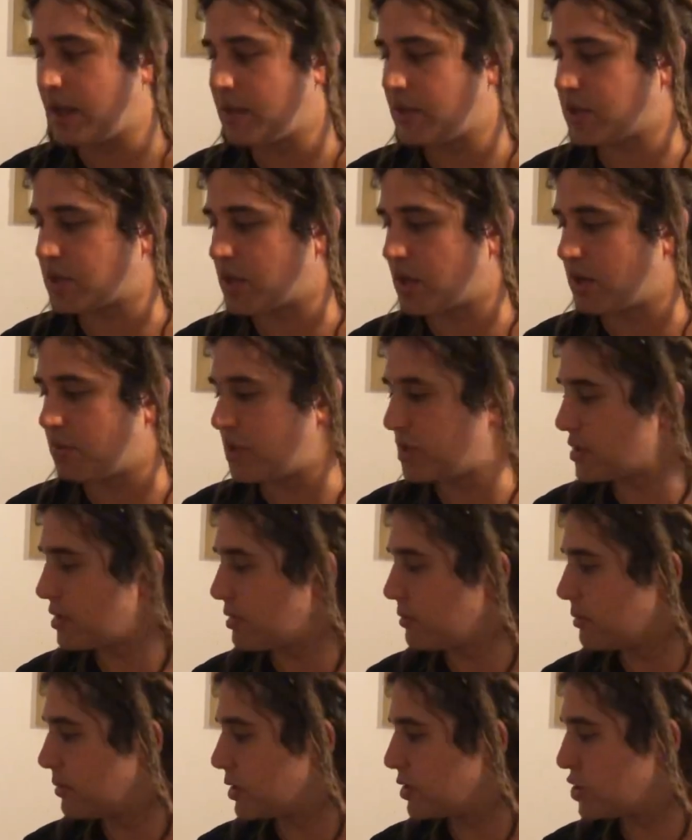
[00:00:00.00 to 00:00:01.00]
There's going to be
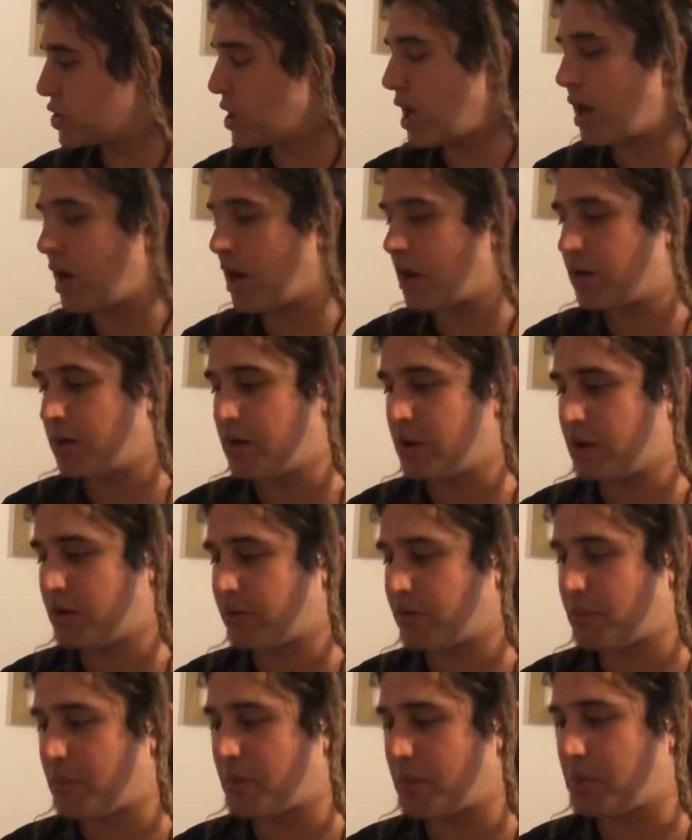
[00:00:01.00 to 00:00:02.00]
some charred earth
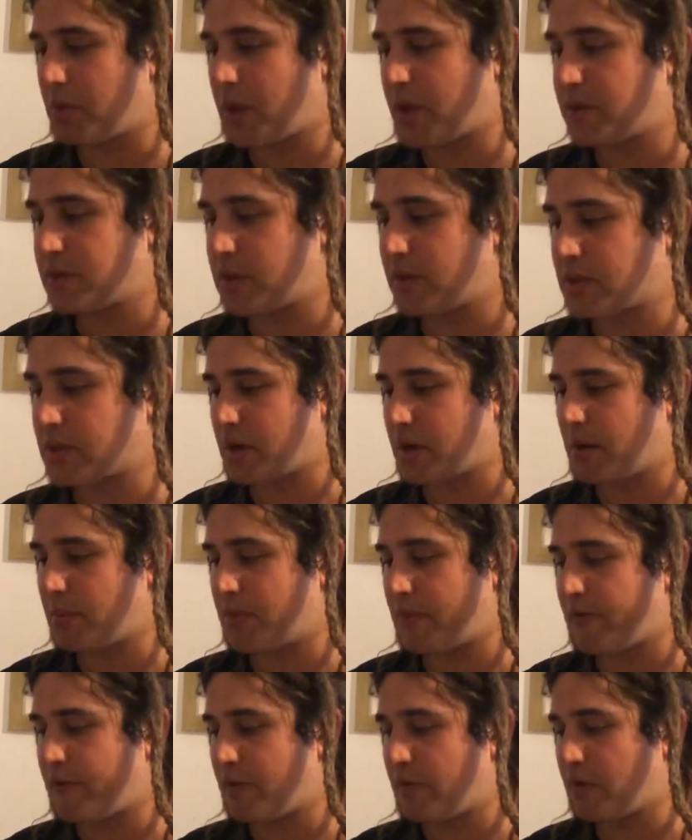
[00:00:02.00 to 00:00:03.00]
from the place come
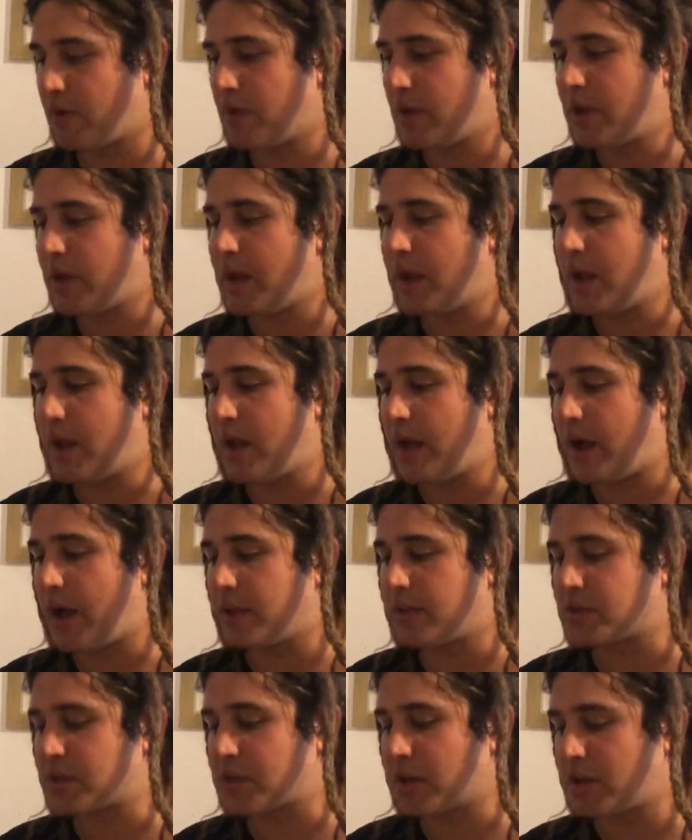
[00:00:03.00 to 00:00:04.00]
before.
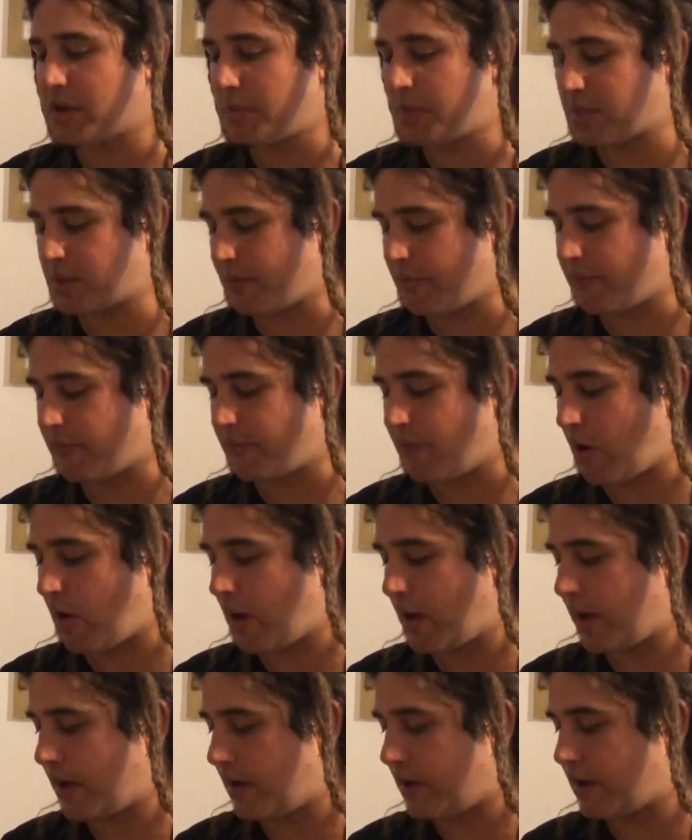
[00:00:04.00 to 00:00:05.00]
And there's going to be some
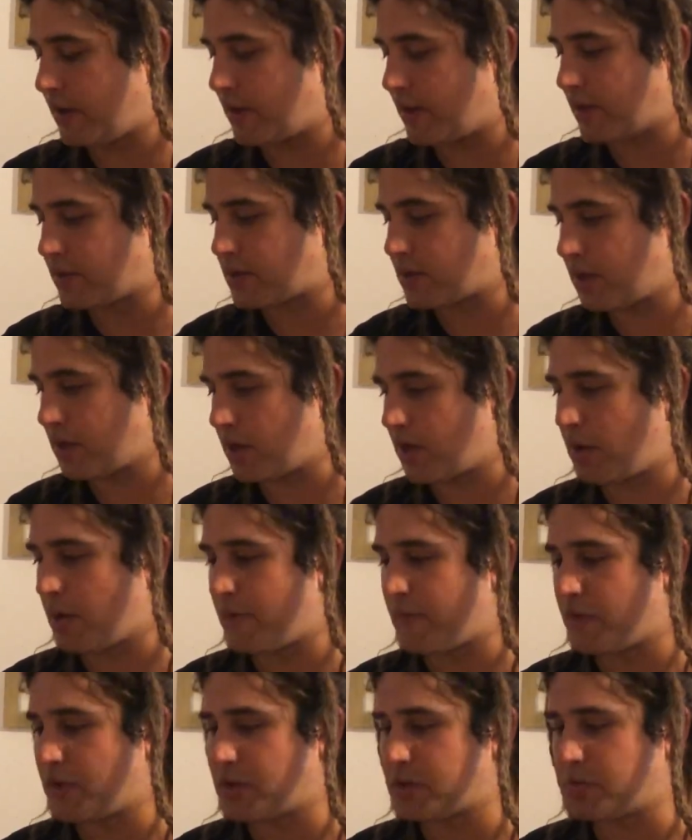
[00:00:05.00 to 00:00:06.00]
fire, and that's going to go
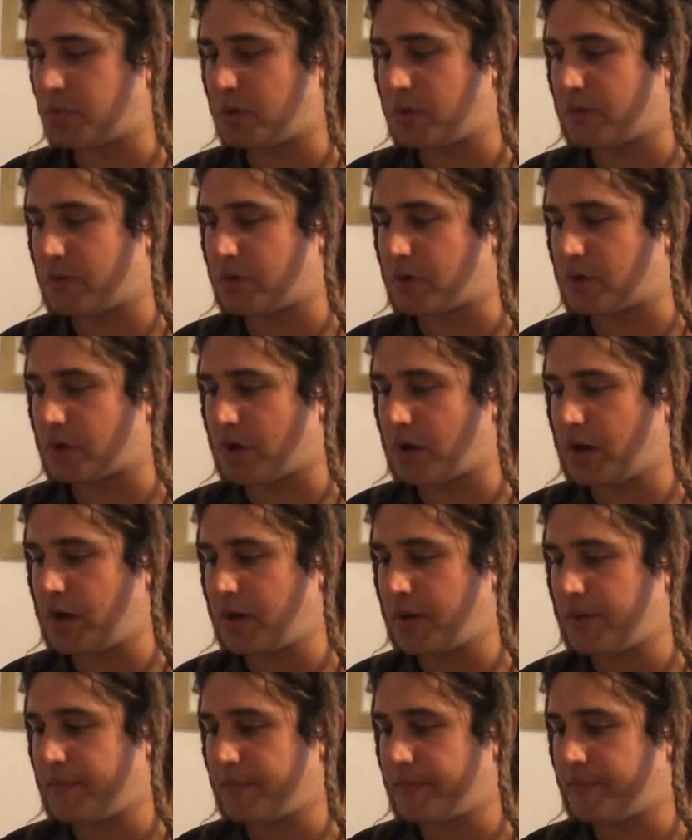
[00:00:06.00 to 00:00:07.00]
over this beautiful green.